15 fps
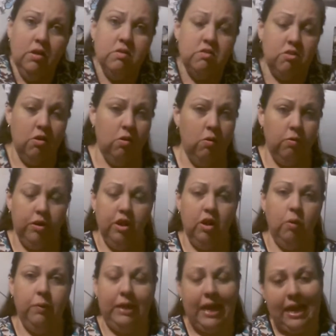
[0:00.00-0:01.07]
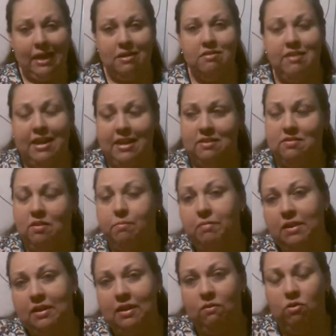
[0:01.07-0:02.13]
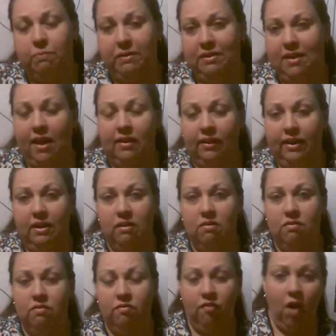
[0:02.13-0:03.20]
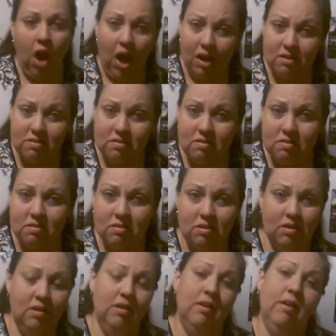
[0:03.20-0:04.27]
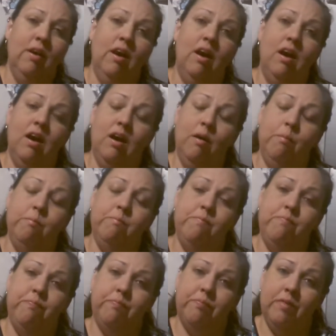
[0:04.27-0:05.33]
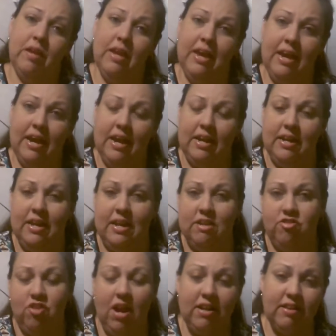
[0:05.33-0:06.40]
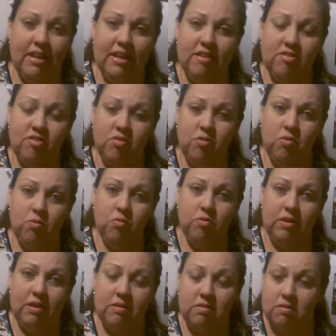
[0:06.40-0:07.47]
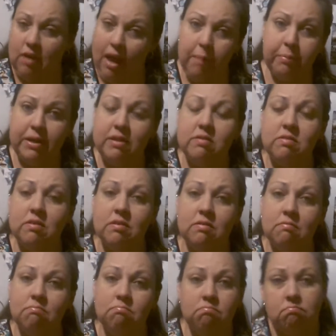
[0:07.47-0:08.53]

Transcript: So, you know, we can't take something that would be deadly for us and inject it into these zombies, and